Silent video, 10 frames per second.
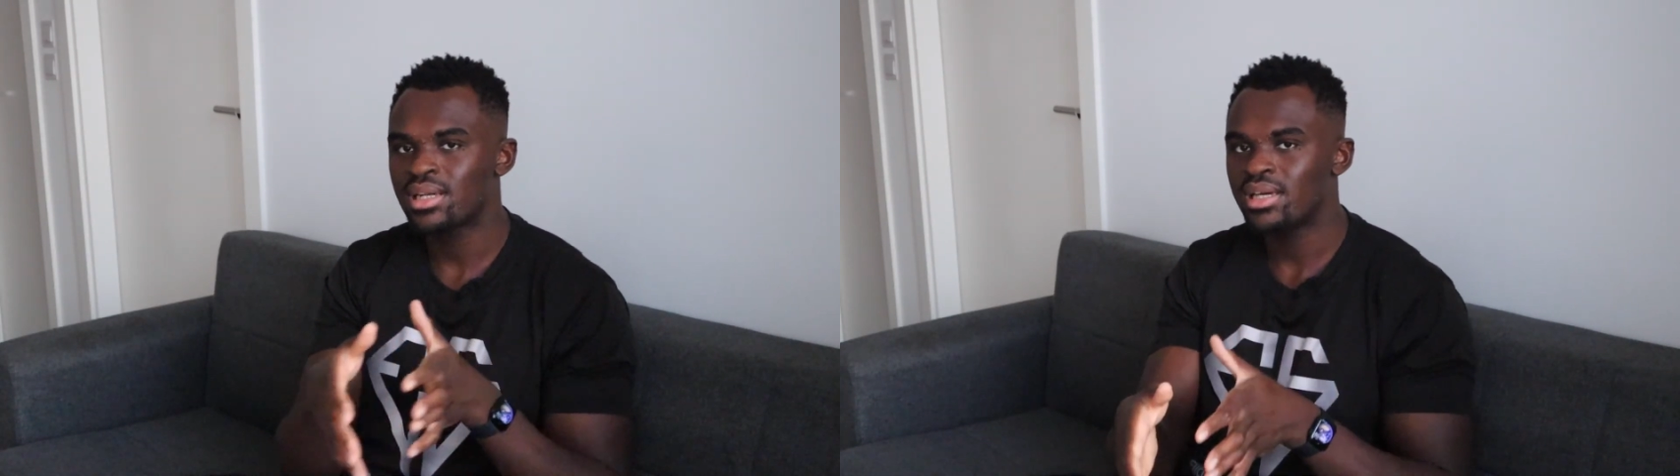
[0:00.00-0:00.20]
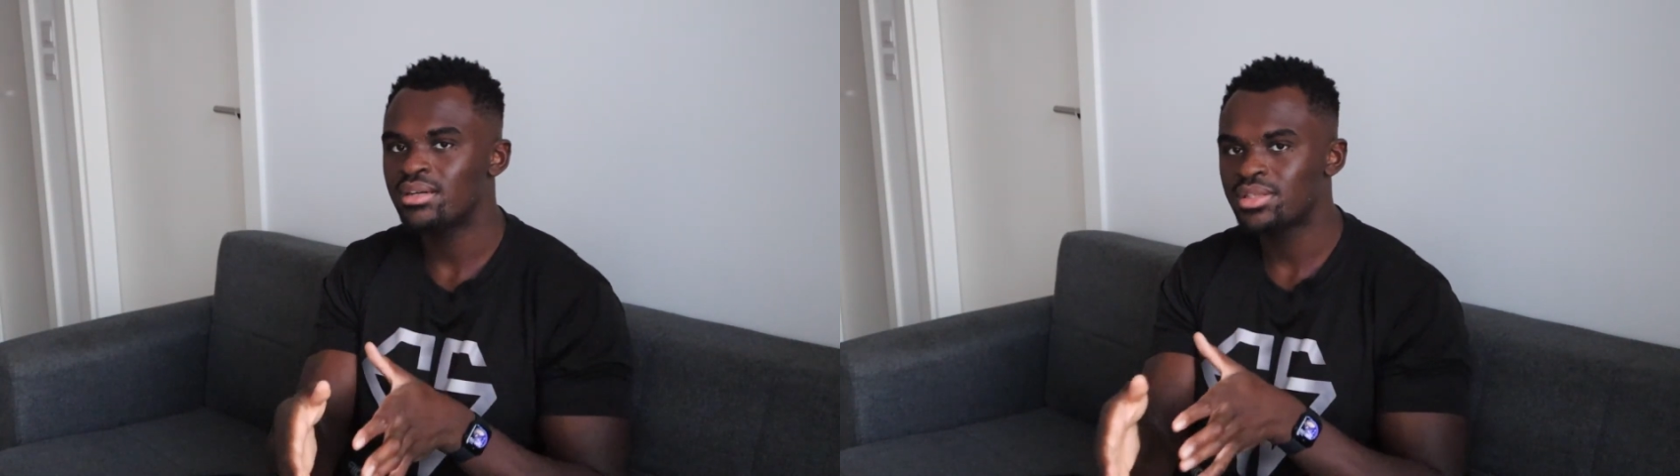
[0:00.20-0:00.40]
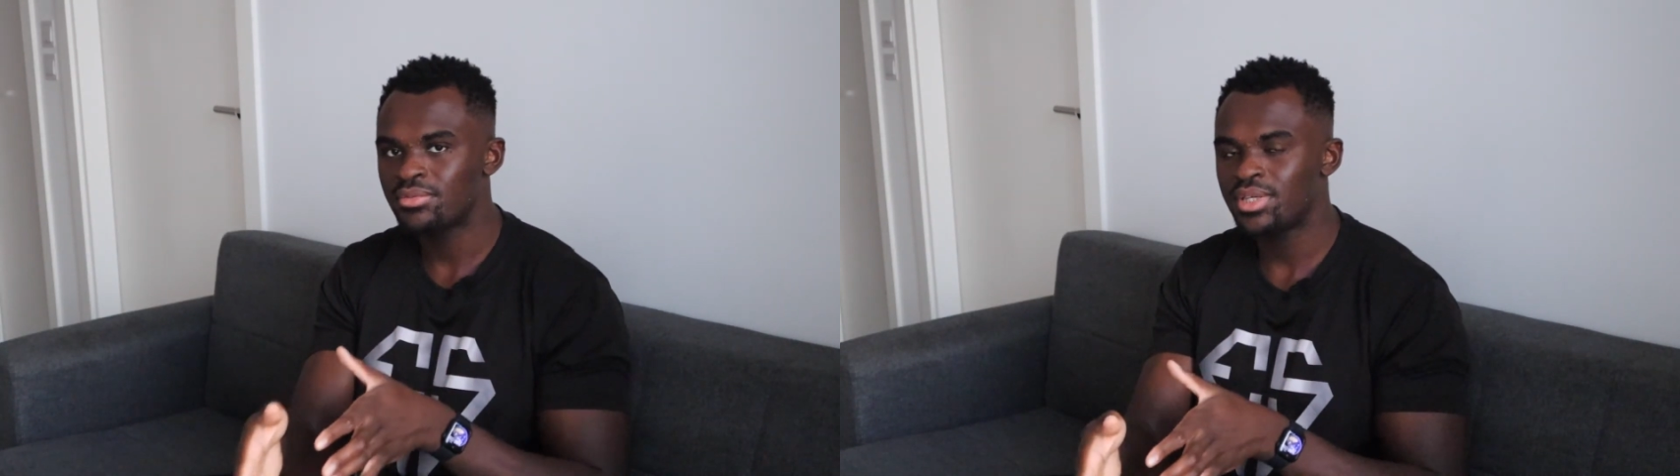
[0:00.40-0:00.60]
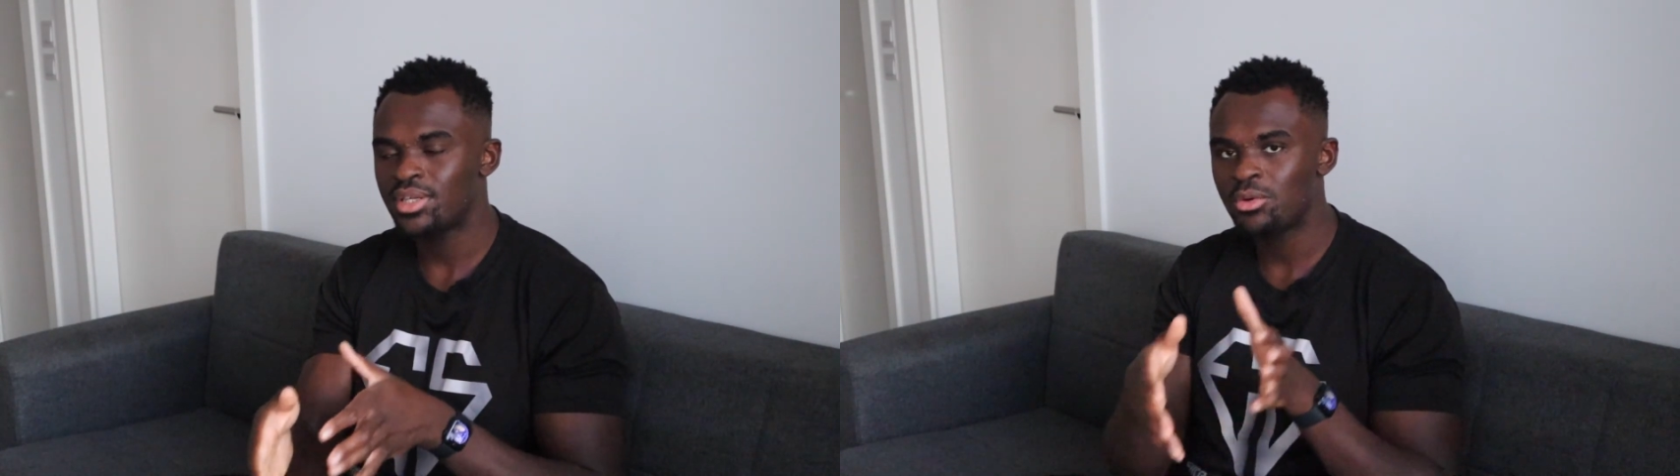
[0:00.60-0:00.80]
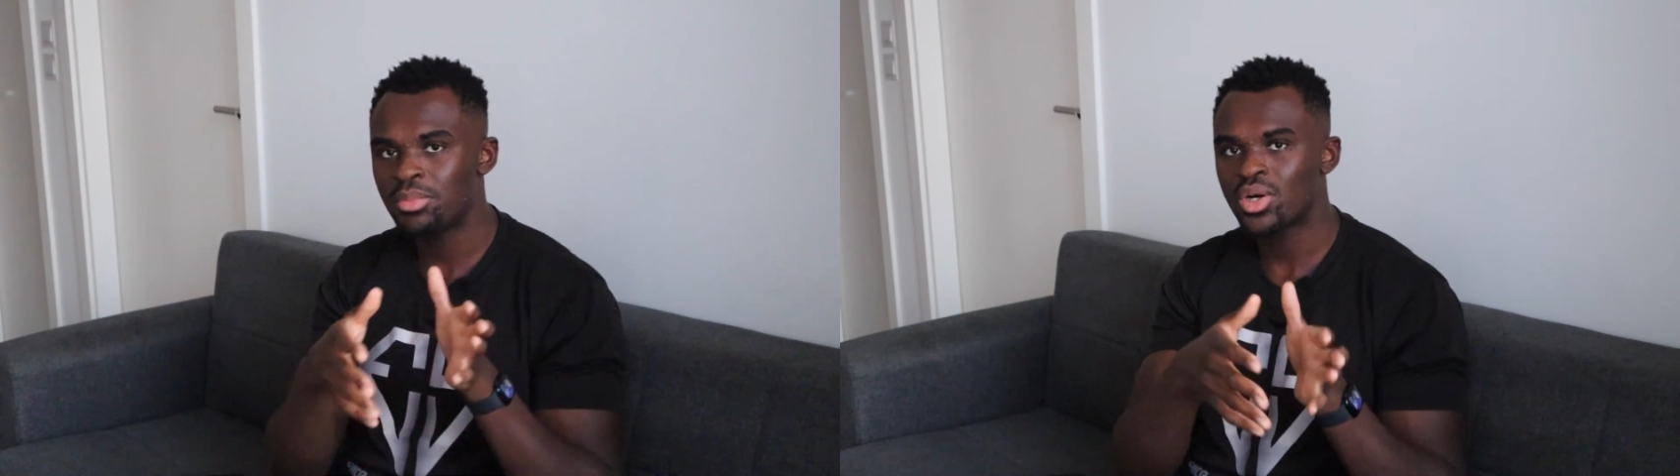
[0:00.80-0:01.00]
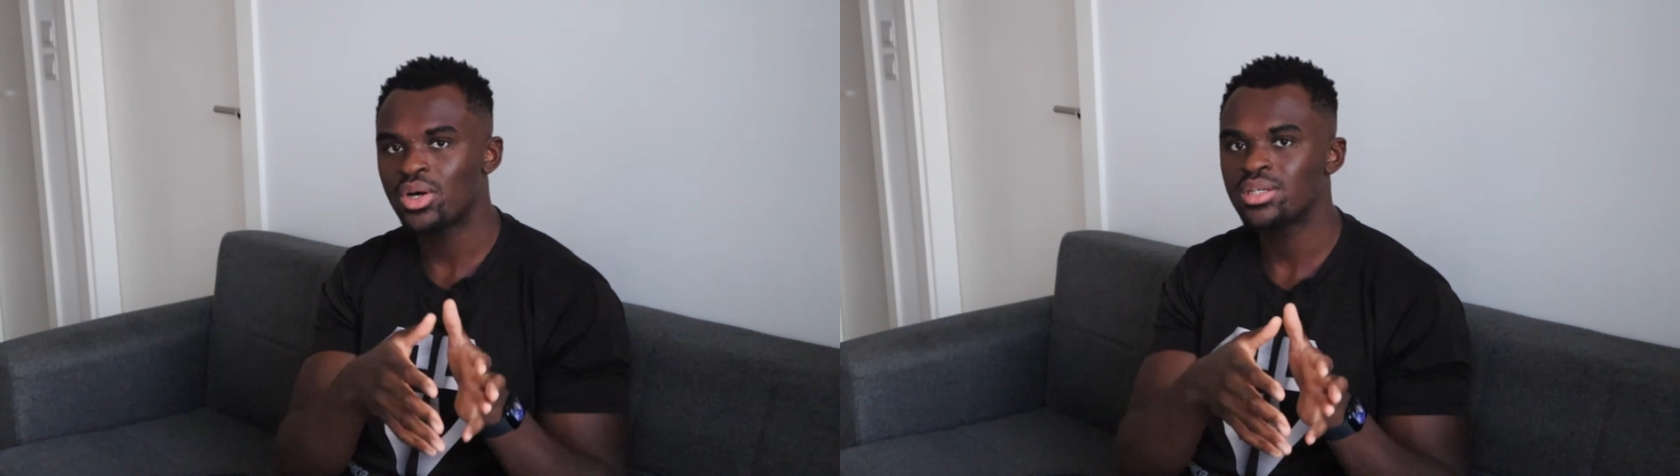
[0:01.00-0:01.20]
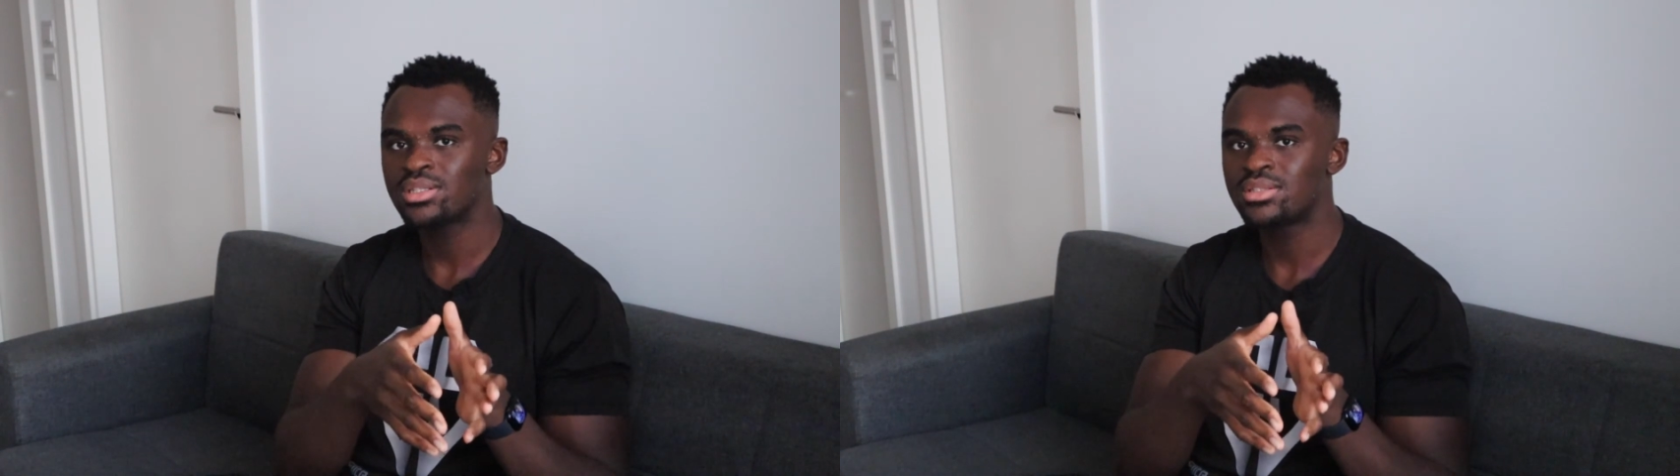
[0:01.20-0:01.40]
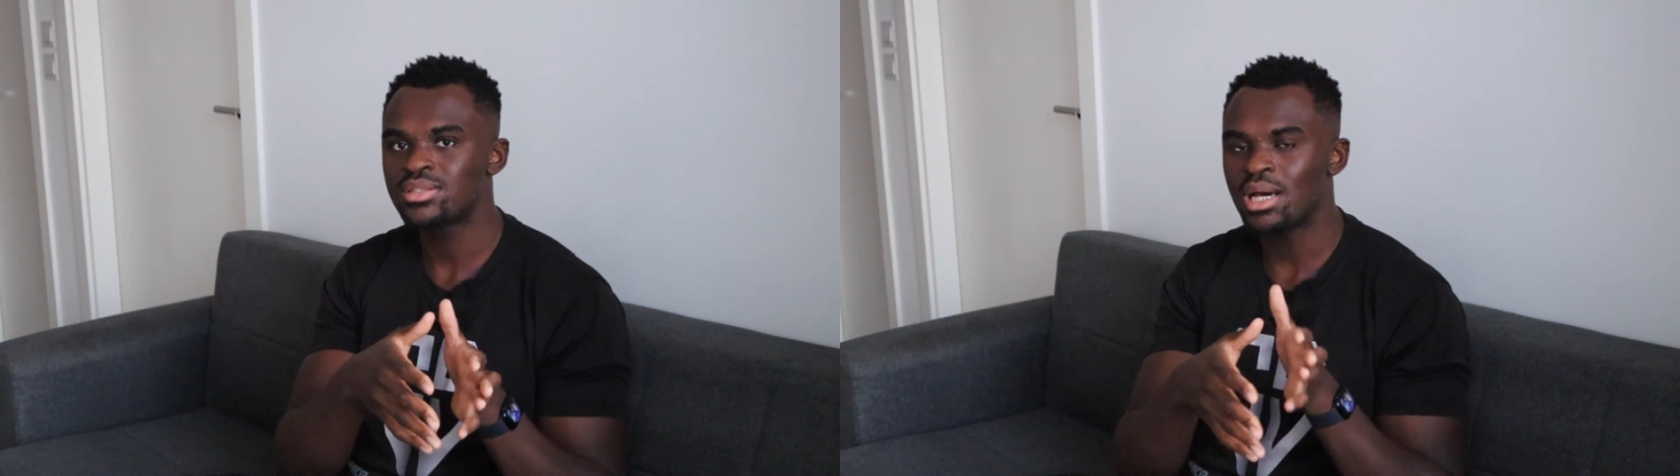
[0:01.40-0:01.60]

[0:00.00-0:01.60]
later in the video because